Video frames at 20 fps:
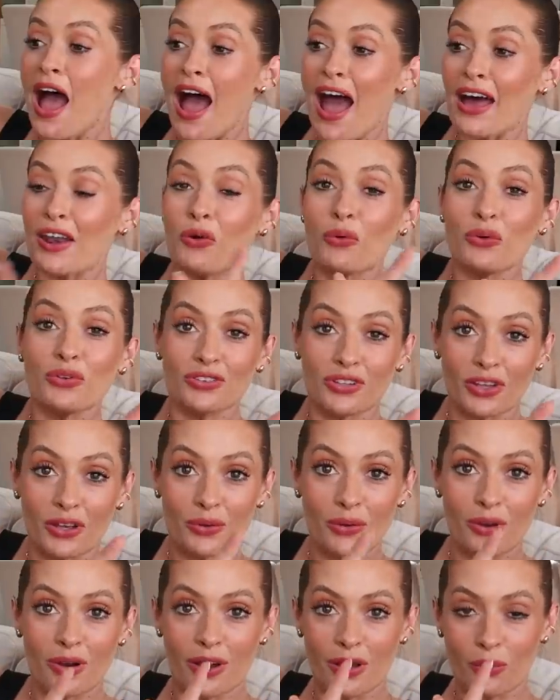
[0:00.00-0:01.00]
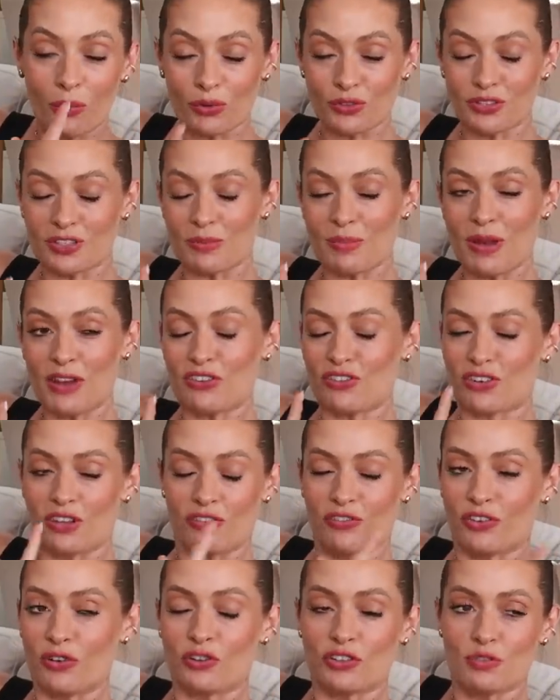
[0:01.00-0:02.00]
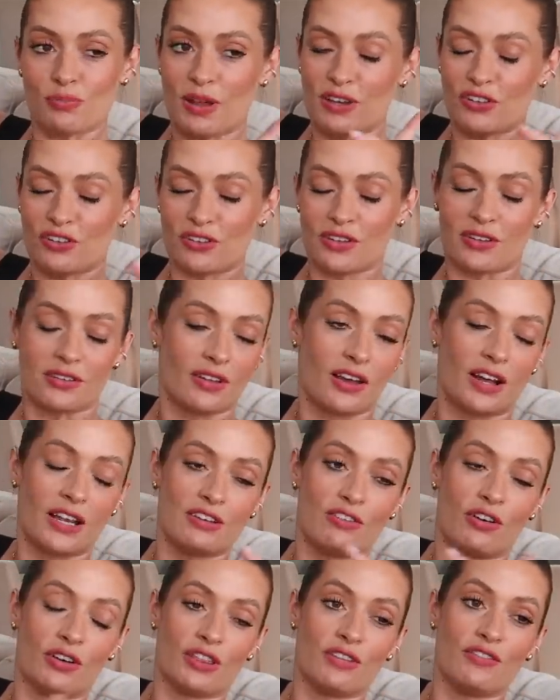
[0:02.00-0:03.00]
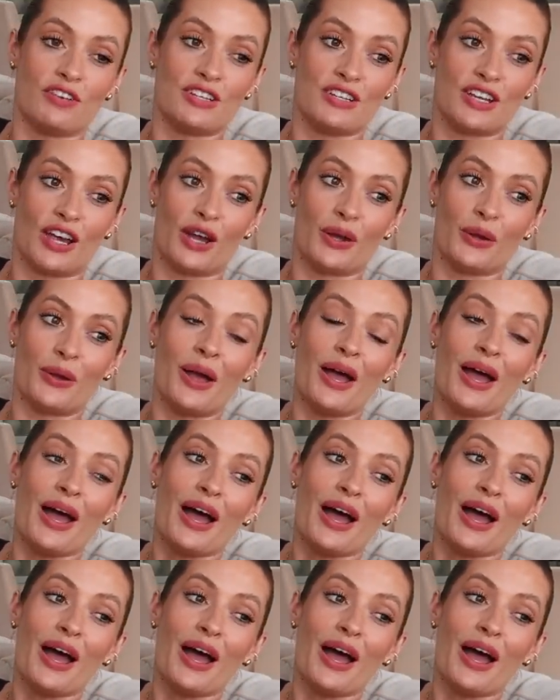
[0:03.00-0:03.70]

And also, I wanted to mention, I forgot to mention this earlier on in the video,